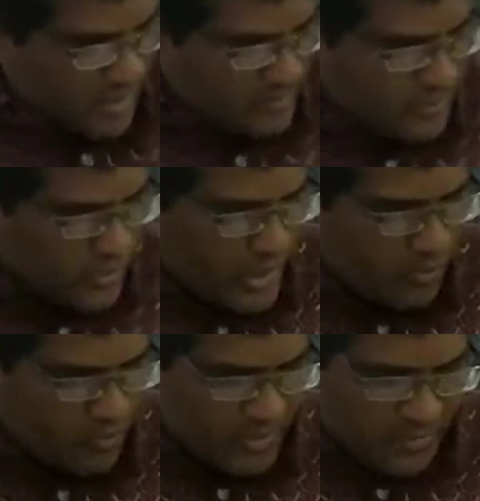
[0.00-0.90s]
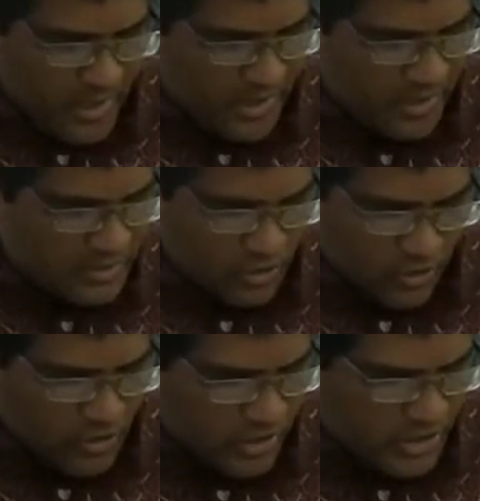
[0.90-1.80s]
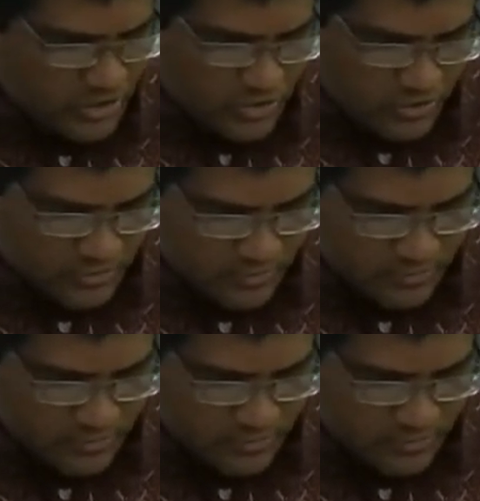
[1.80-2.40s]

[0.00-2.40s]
comes, so achromic point is not reached.